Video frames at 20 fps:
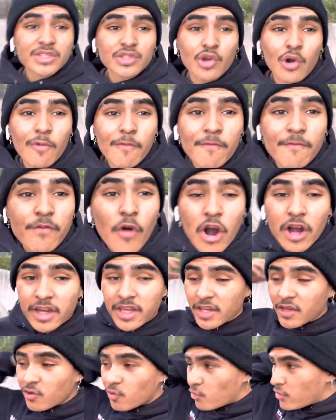So
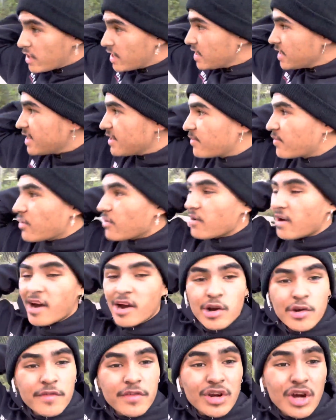fucking windy, bro. I
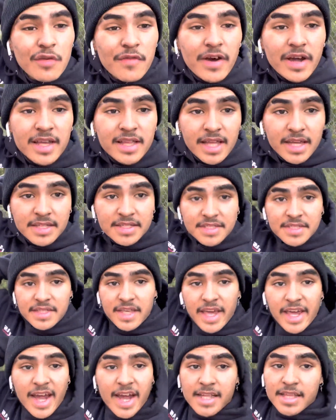don't even know if I can like
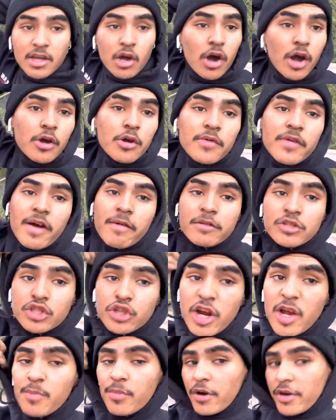skate. I don't, I don't even have a
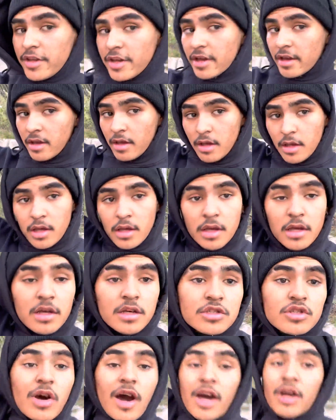tripod yet.
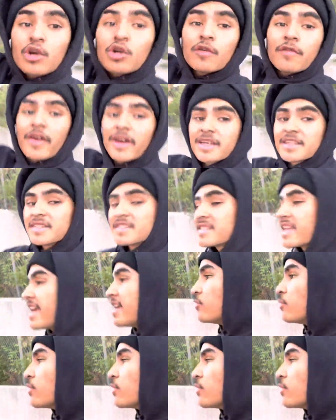So I don't know if I can skate